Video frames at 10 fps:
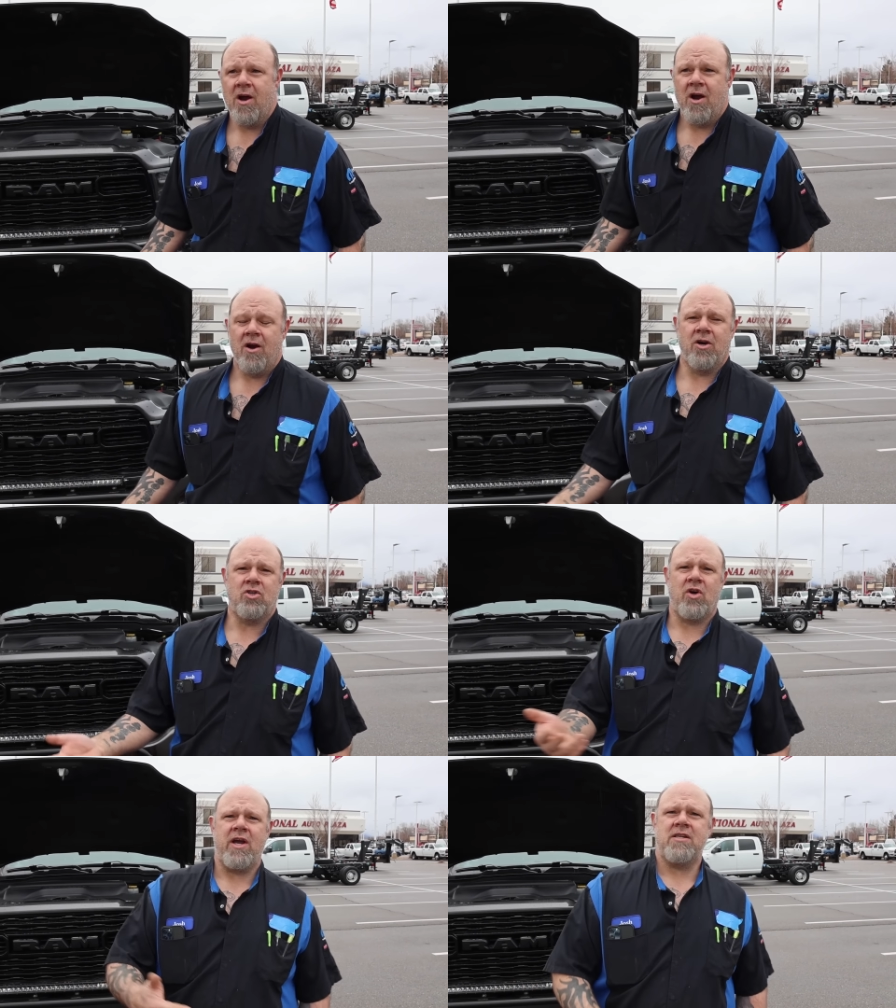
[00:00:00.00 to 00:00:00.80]
or a
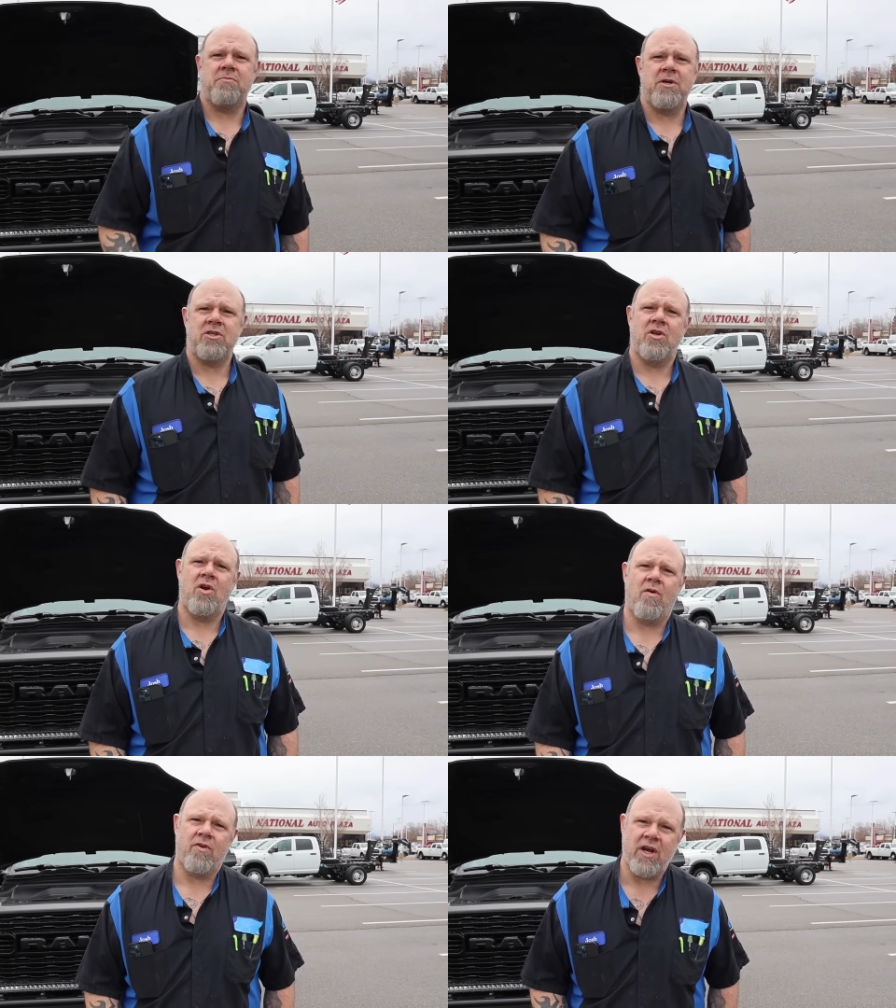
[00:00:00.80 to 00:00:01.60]
transmission that
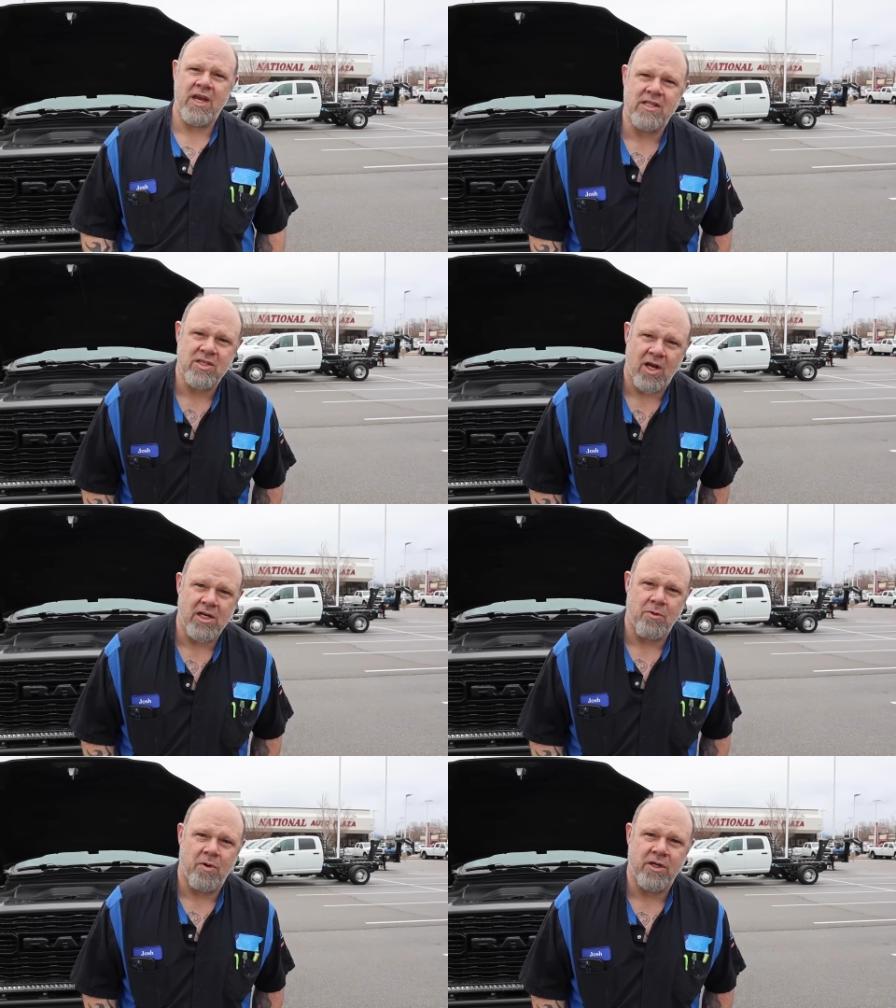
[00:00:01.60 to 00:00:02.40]
overheats on
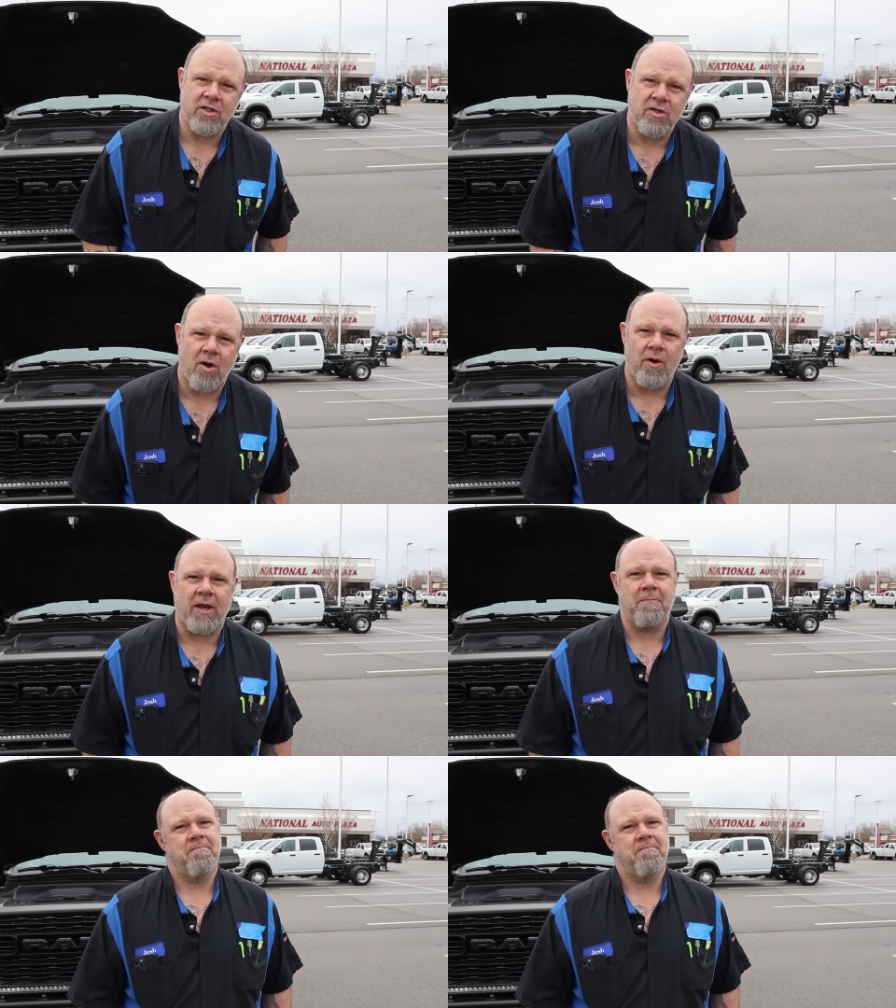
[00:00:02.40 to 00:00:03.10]
you when you're towing?